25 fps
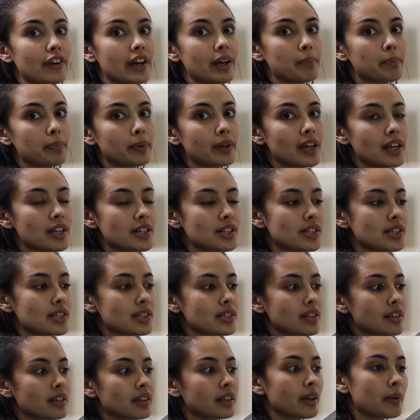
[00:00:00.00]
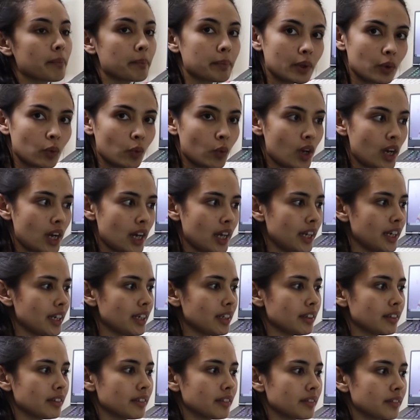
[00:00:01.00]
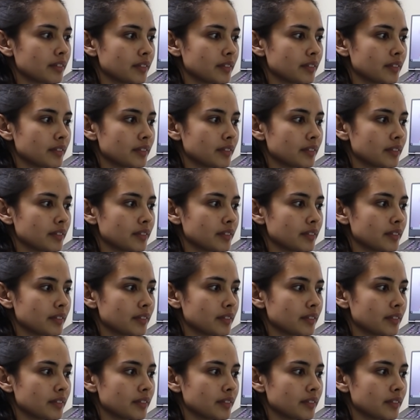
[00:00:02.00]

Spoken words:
I press number 1,